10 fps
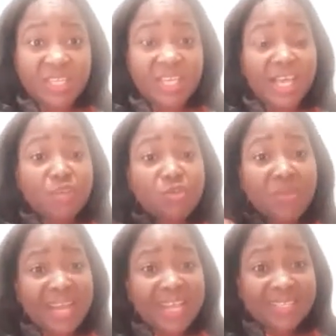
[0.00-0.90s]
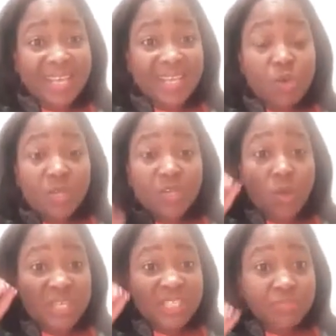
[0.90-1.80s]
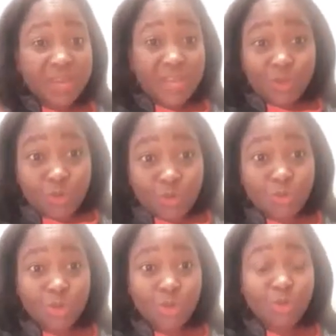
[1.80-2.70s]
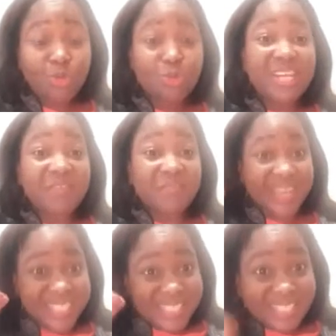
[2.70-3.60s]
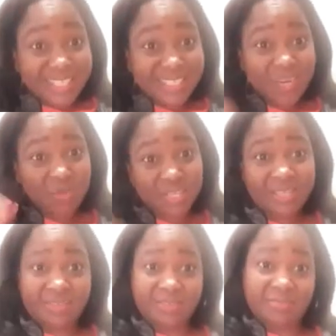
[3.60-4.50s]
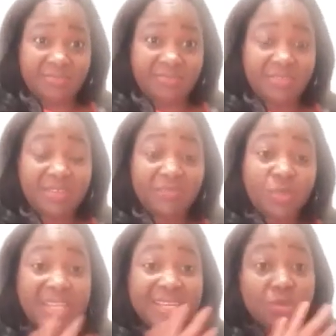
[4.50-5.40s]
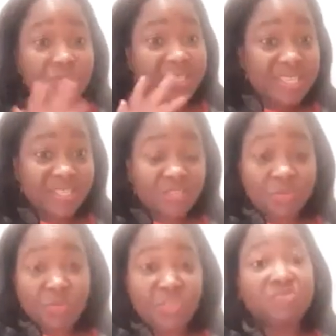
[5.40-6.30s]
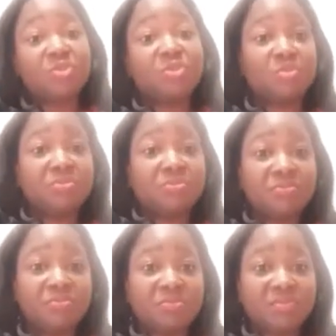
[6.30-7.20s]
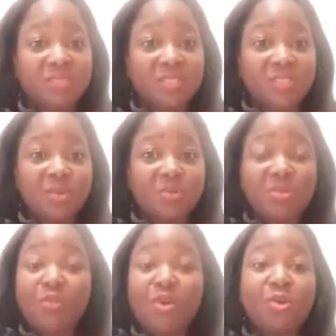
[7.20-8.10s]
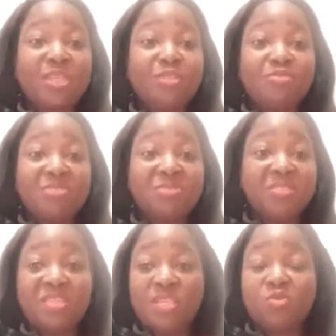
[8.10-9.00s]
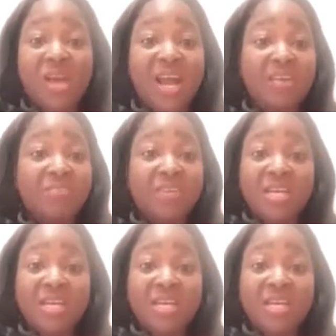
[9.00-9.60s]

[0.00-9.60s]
And you realize that he only got his breakthrough through the fasting that we did. For 3 good years, he's been looking for a job. With all the dreams he will have,